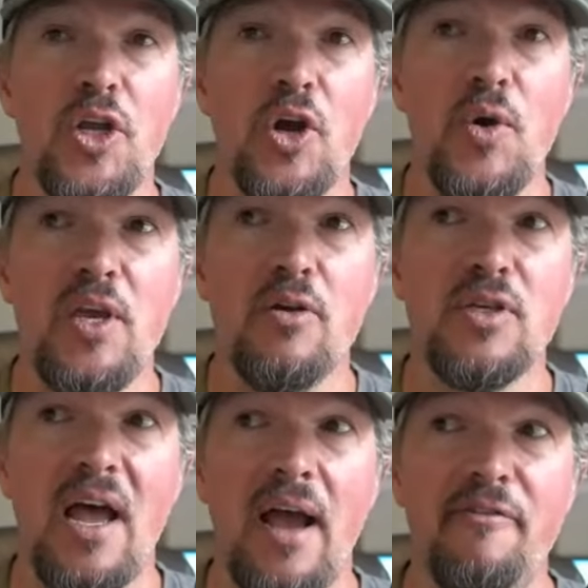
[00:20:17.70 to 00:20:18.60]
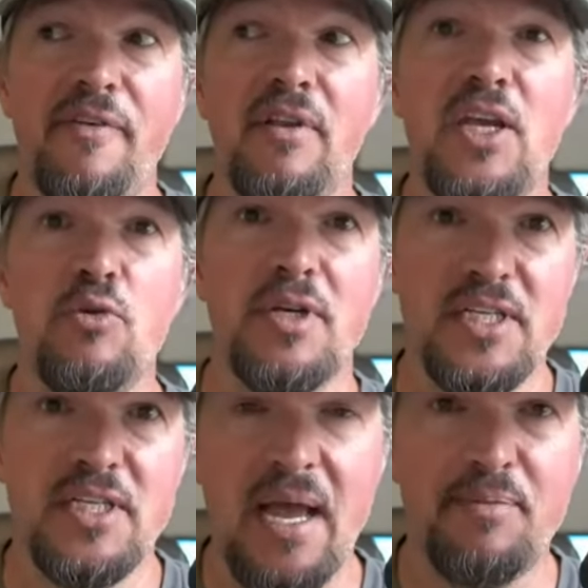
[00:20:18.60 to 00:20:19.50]
know, he goes, I, I, feel like you were
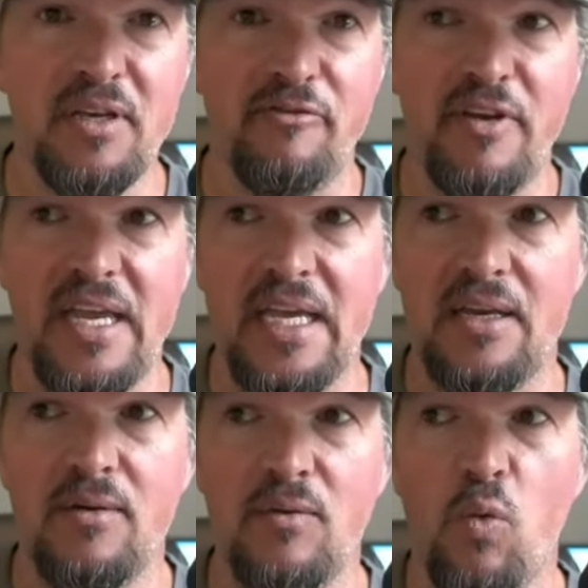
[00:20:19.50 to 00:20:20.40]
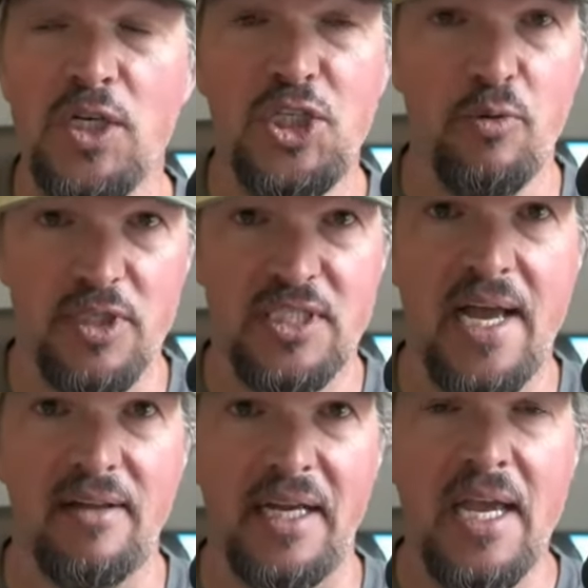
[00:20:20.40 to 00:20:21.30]
deceptive in what you were
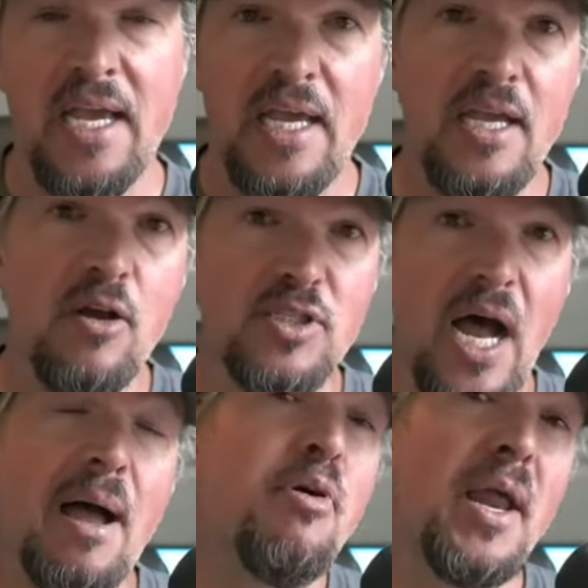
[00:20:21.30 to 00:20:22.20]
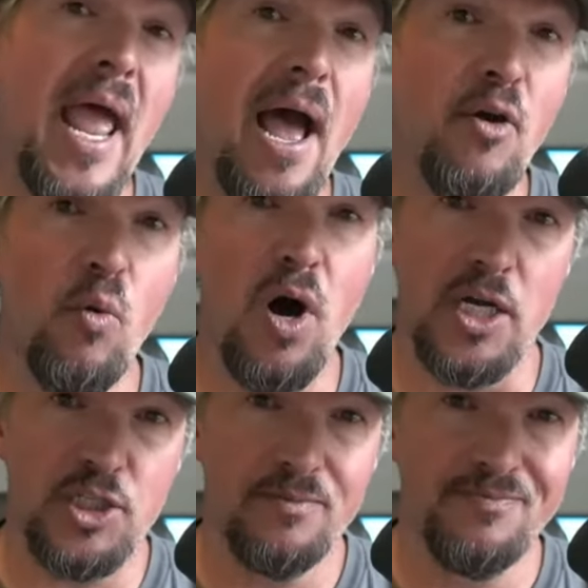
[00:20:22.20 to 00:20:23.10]
selling. He goes, I bought how to
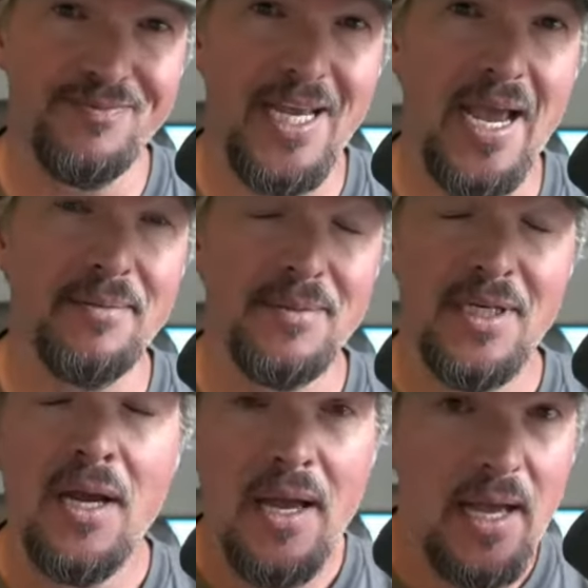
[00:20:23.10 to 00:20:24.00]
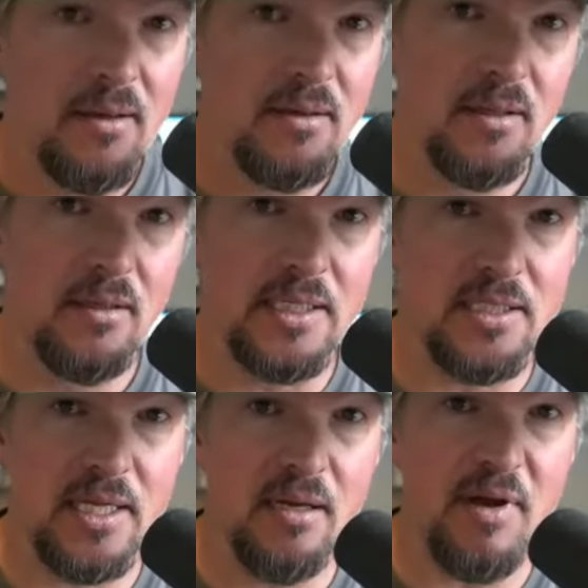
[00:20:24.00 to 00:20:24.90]
wash. Okay. Let's
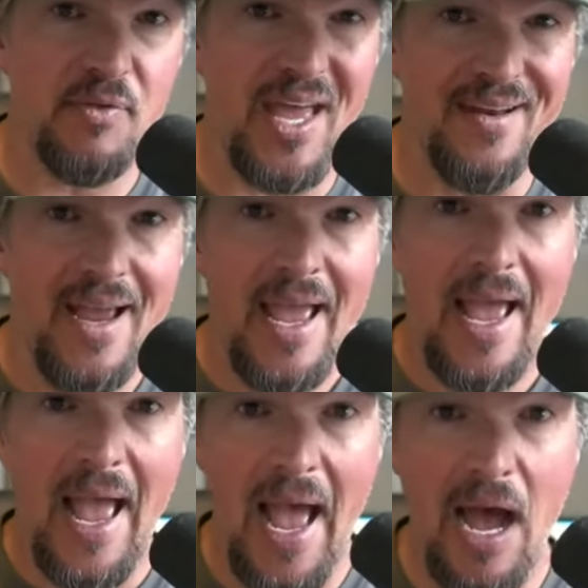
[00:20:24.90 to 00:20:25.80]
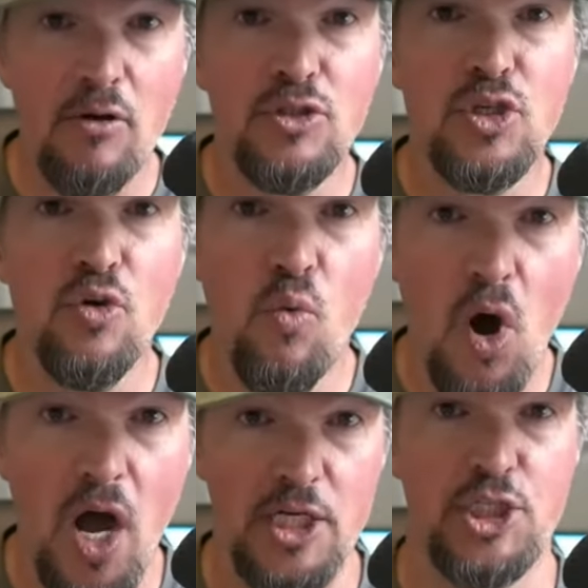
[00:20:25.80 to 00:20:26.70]
think about that. How to
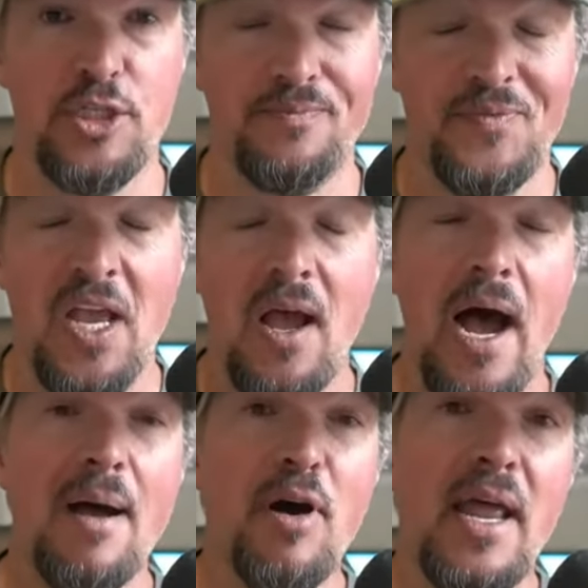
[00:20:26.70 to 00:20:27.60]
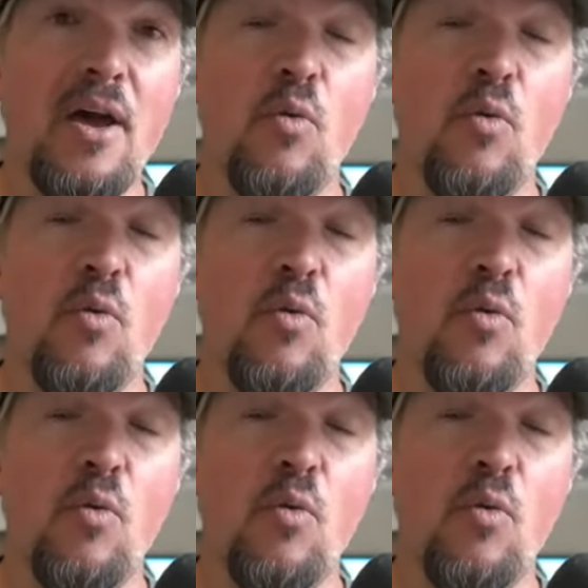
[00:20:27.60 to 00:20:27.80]
Wash. I bought How to